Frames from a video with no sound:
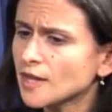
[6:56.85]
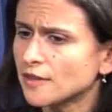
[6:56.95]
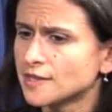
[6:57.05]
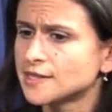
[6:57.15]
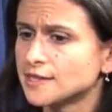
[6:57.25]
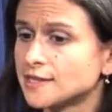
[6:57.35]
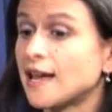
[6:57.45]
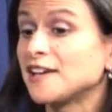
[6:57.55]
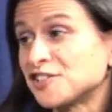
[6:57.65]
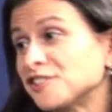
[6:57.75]
this is
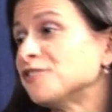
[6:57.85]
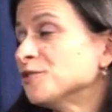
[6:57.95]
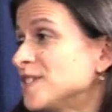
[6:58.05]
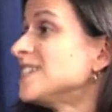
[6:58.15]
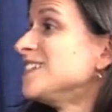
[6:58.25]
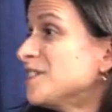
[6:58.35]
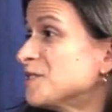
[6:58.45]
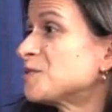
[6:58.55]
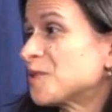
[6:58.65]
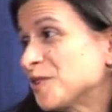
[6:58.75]
actually for recent
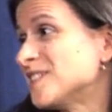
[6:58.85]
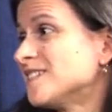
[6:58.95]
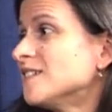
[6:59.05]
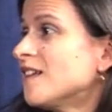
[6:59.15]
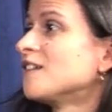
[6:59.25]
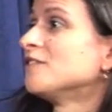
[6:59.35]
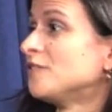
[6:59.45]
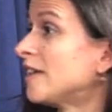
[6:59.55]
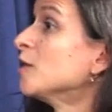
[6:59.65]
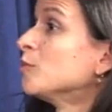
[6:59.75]
years where there isn't a lot of
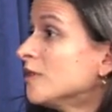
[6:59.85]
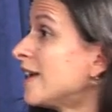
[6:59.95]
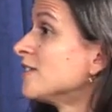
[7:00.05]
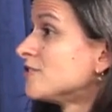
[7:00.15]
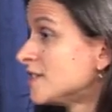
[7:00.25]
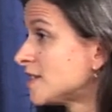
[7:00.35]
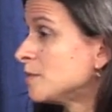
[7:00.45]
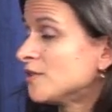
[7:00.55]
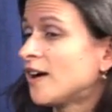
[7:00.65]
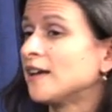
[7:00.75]
available land to
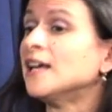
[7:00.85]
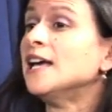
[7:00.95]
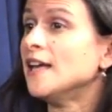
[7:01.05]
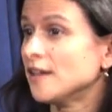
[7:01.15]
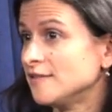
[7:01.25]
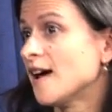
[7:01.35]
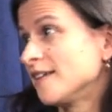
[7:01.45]
subdivide. Nine